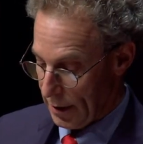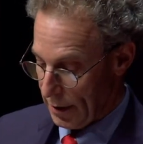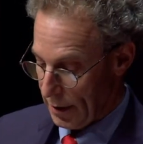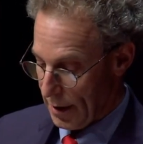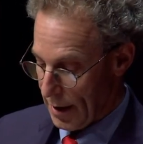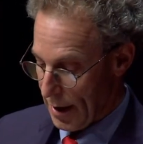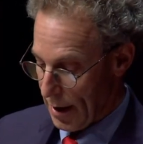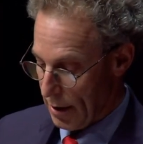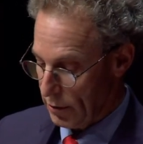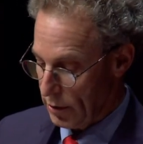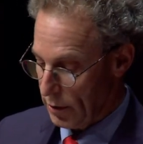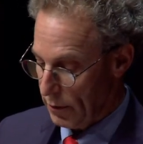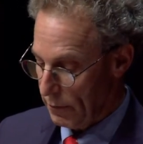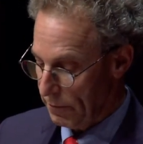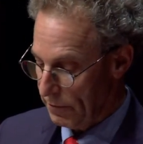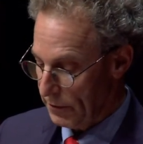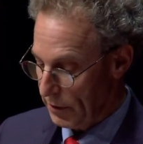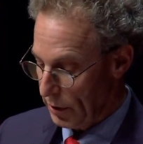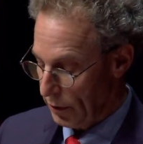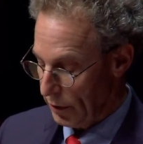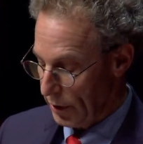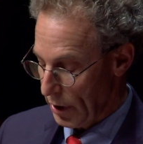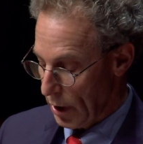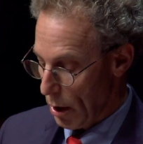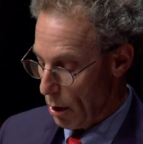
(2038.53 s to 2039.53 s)
How do you
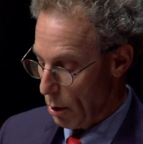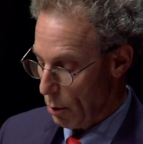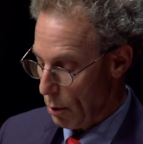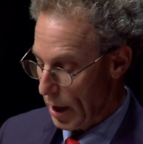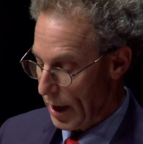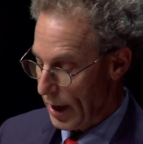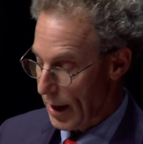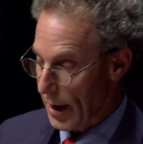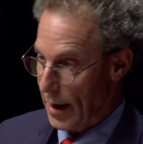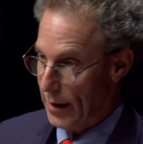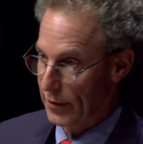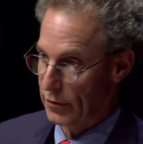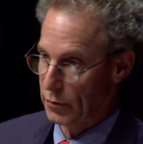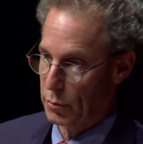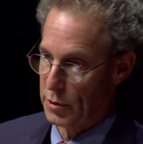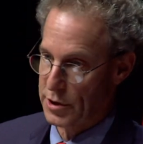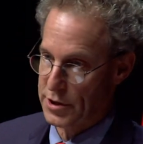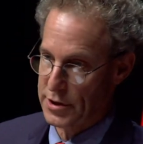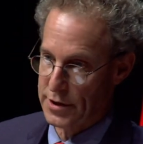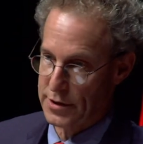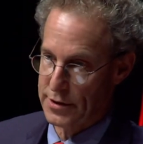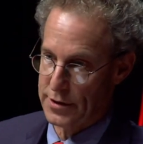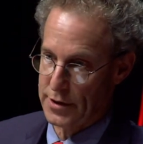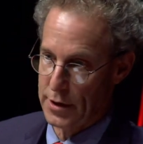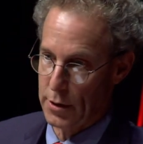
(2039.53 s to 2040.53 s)
feel the OAS,
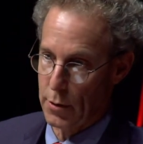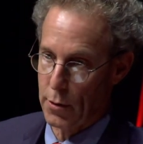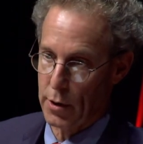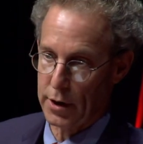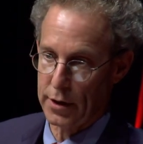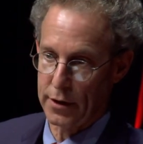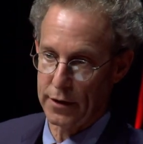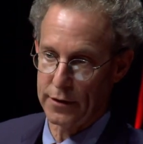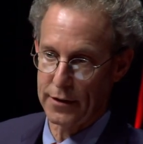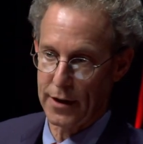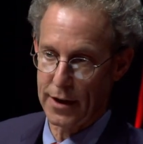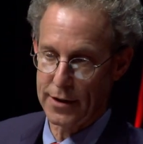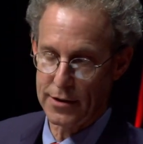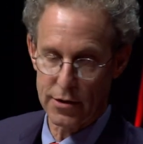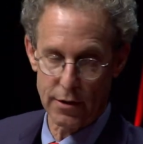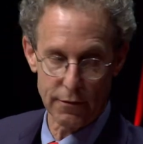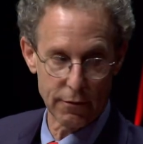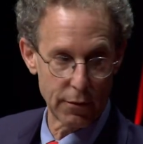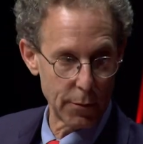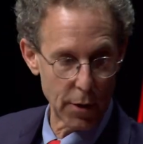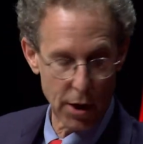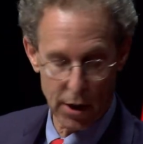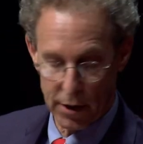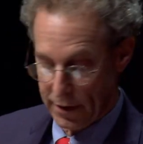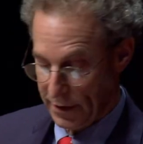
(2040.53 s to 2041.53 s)
which is the Organization of
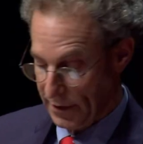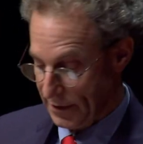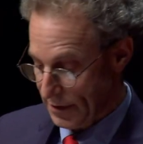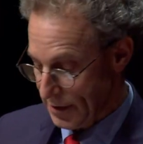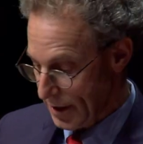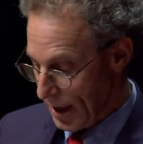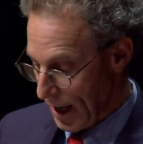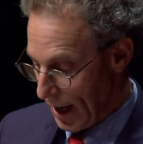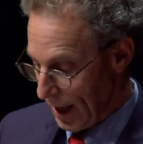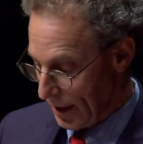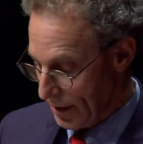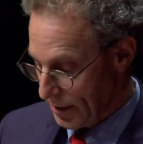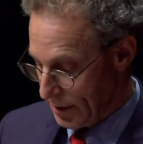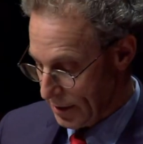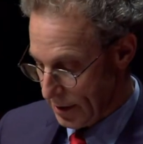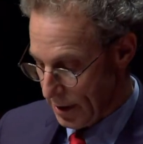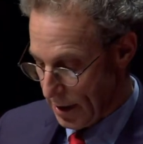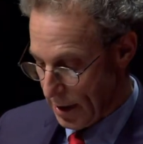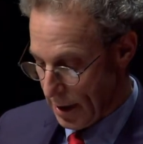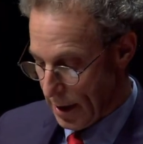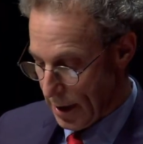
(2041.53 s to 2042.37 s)
American States,